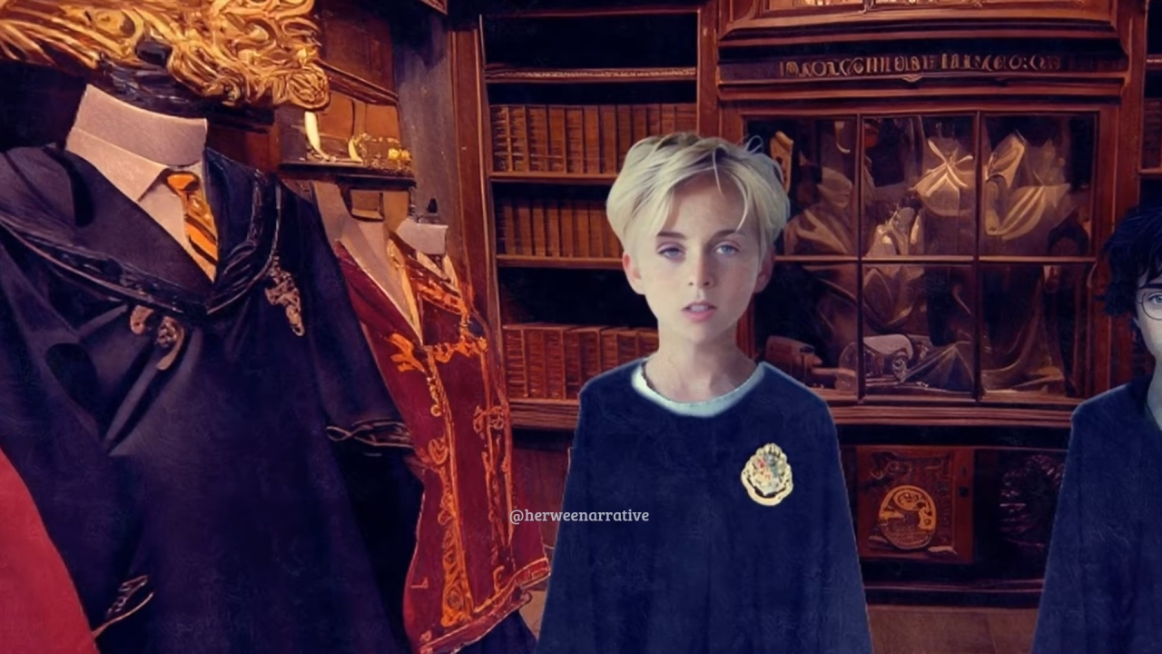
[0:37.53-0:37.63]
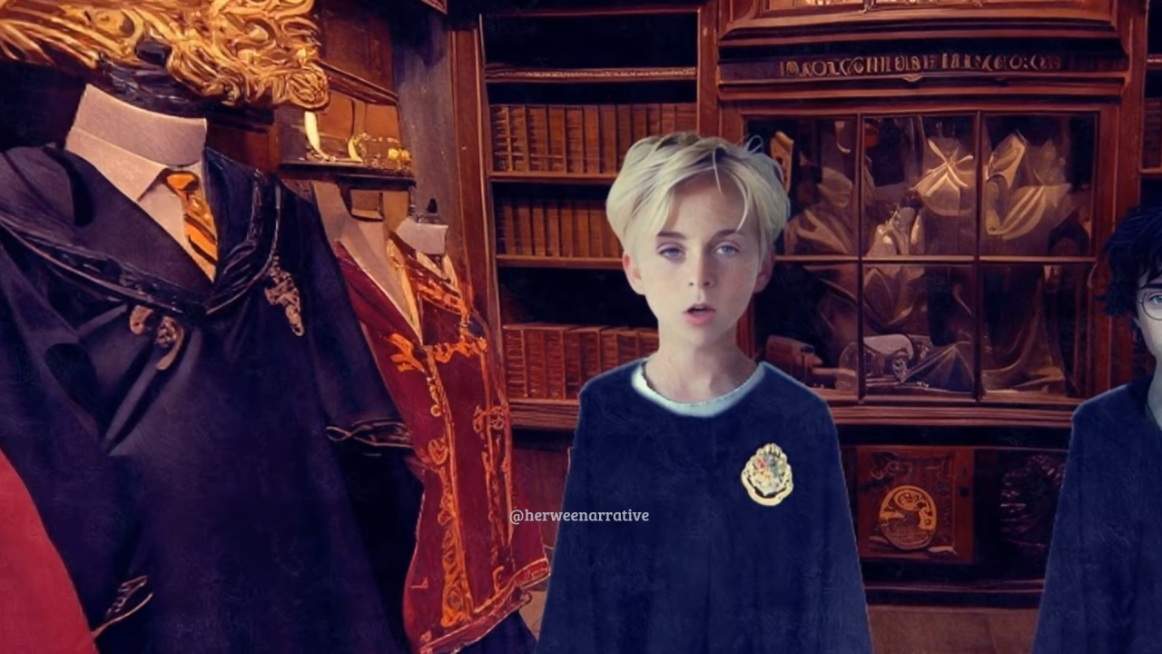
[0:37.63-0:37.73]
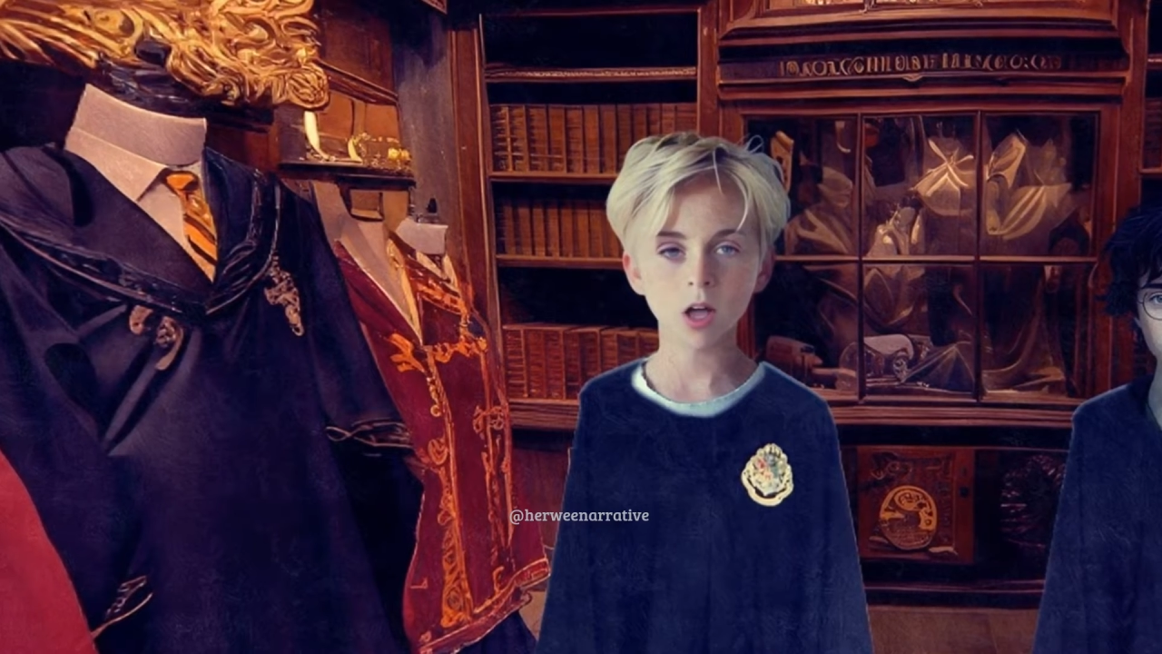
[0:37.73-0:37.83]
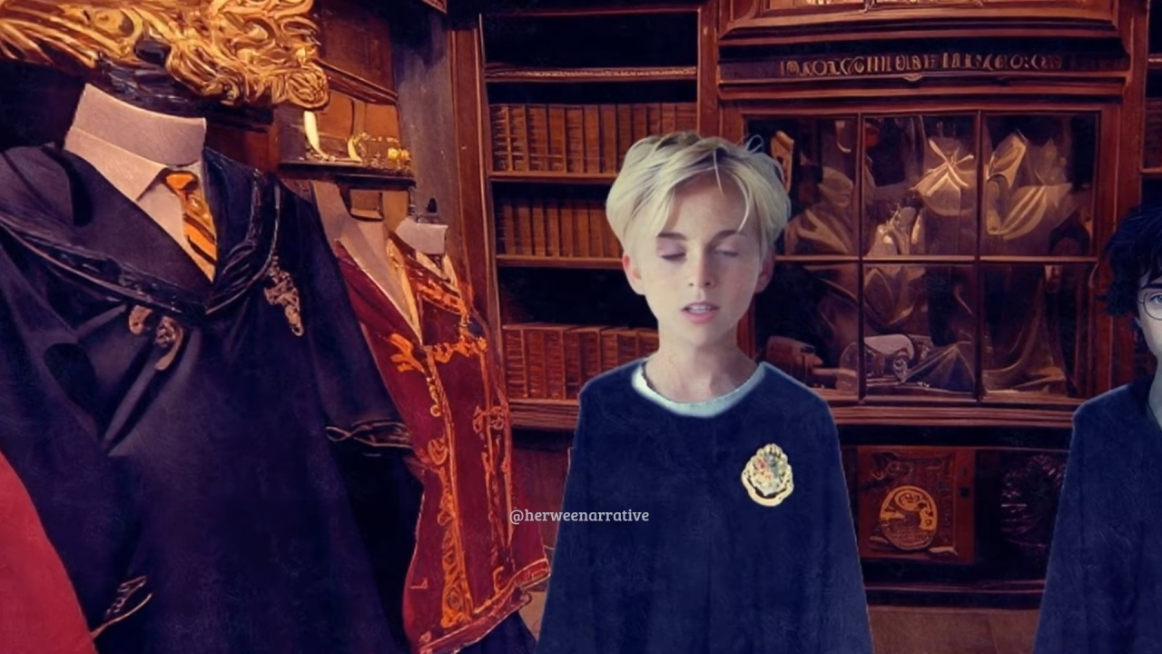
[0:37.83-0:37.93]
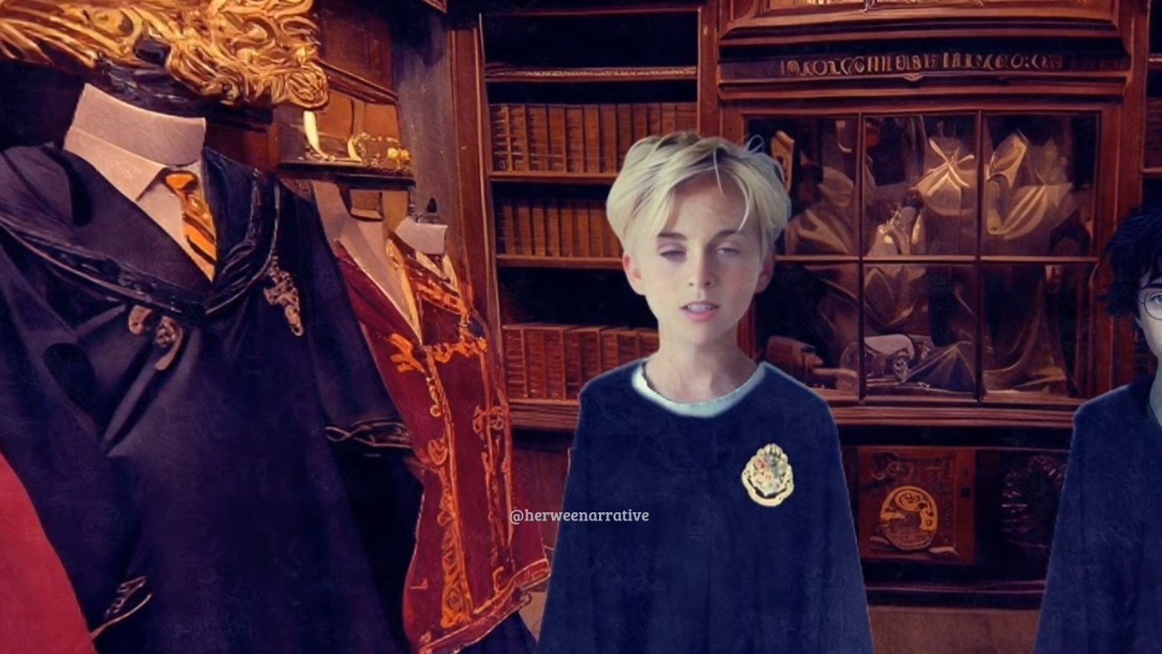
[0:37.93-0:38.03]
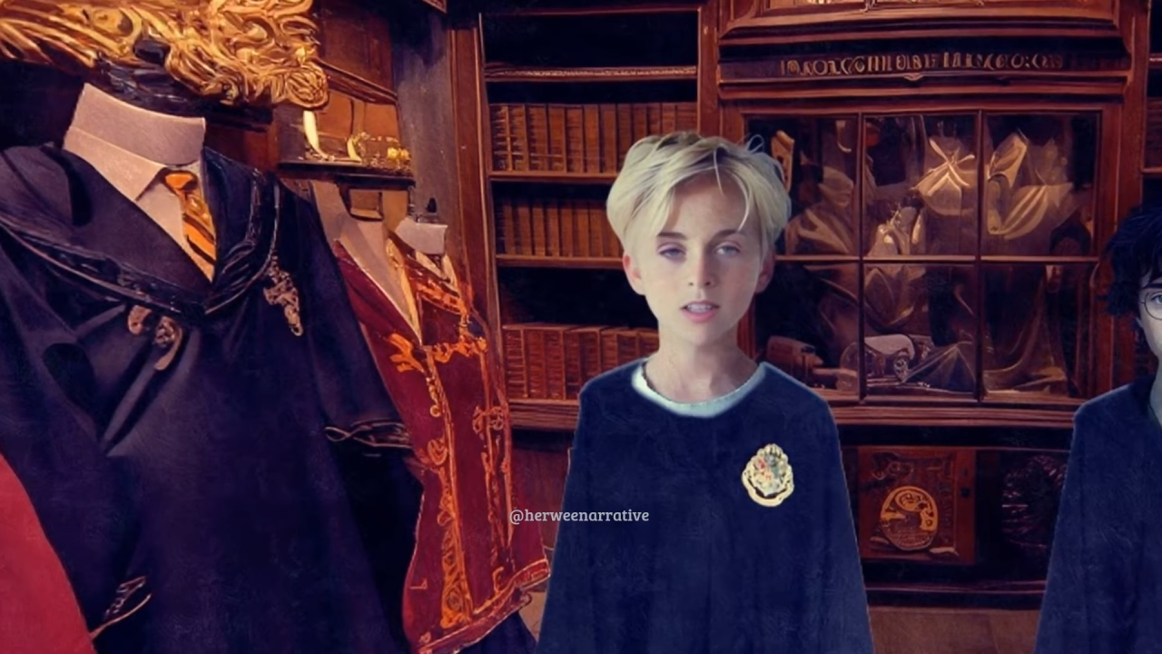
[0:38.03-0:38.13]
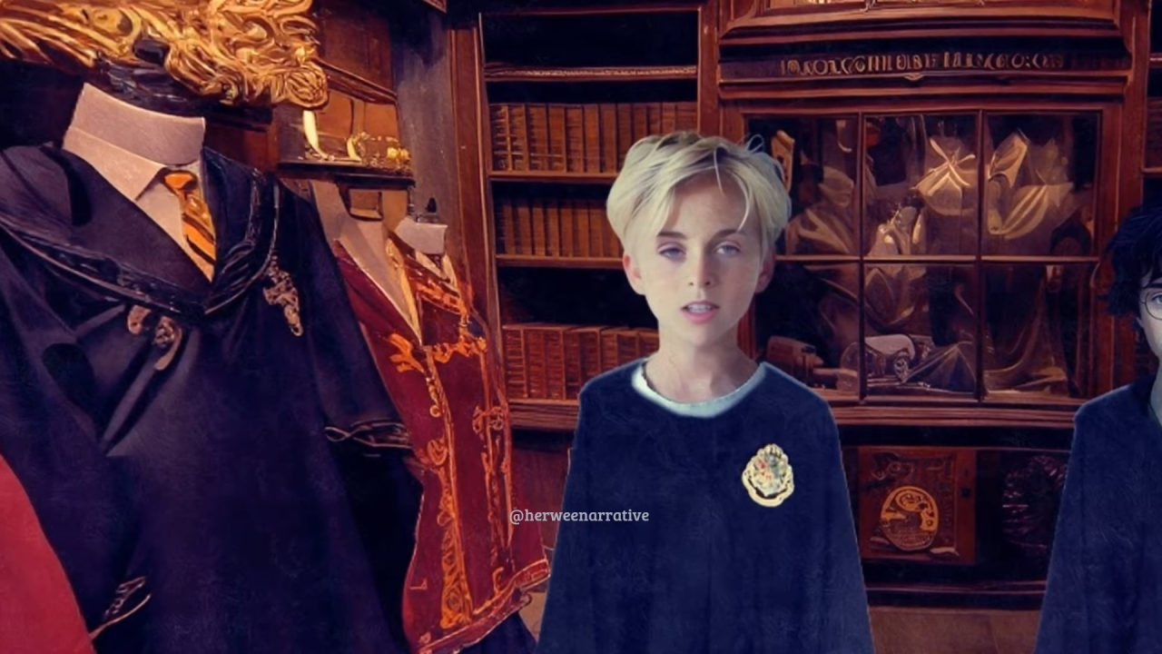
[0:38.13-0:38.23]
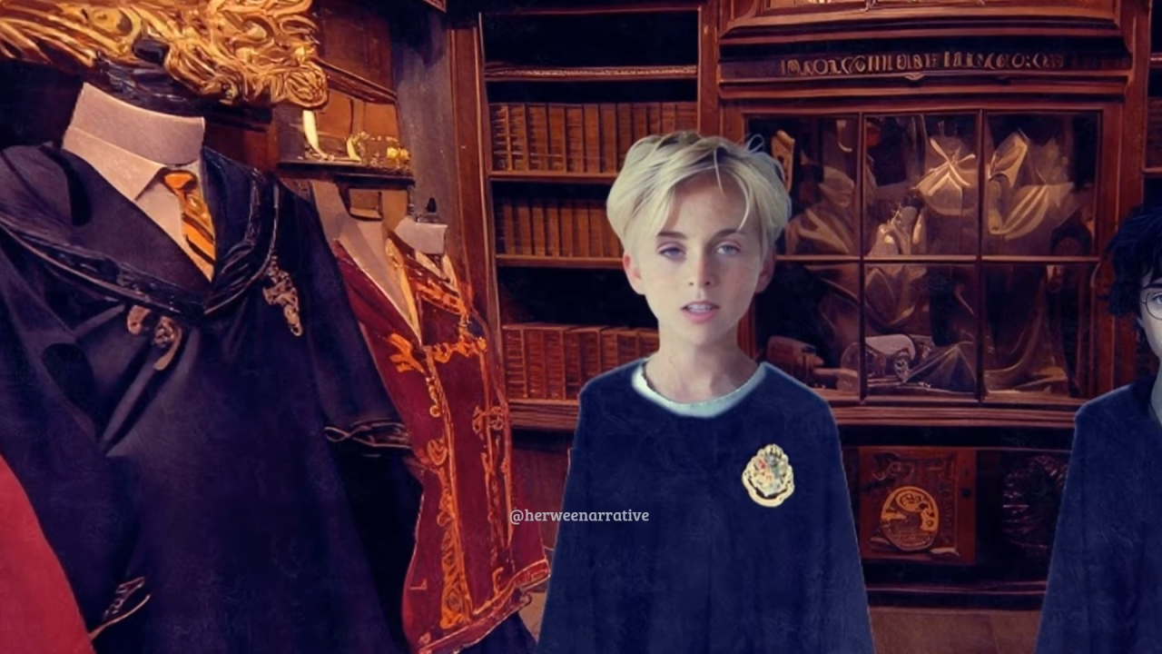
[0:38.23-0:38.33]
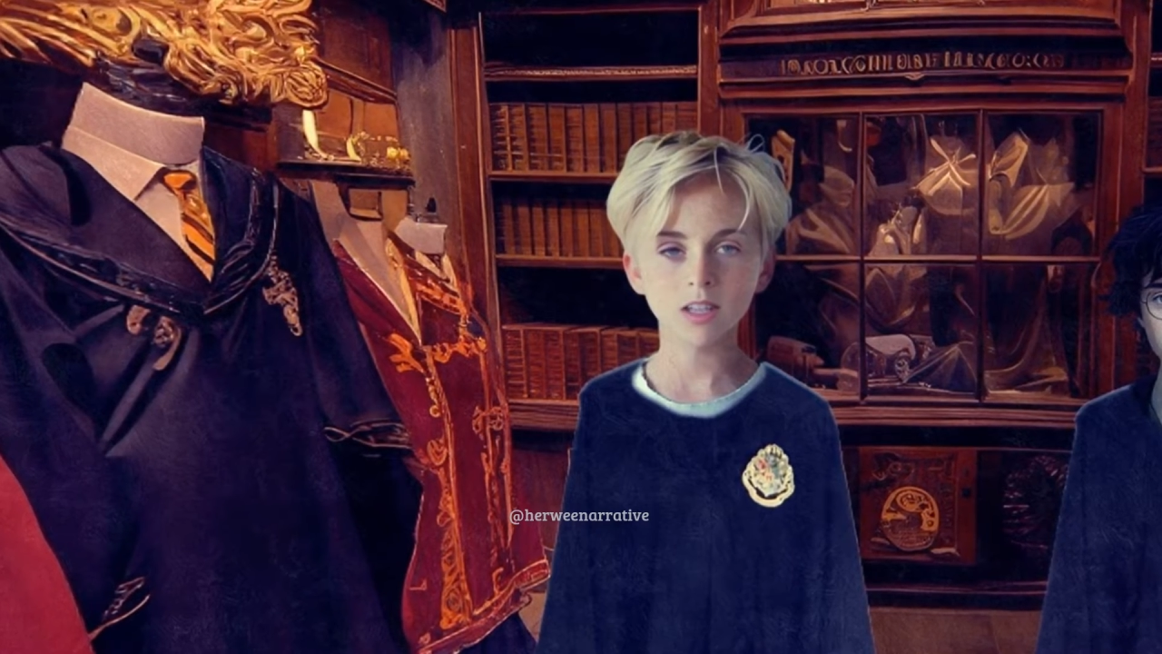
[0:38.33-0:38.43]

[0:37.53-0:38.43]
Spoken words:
for wands.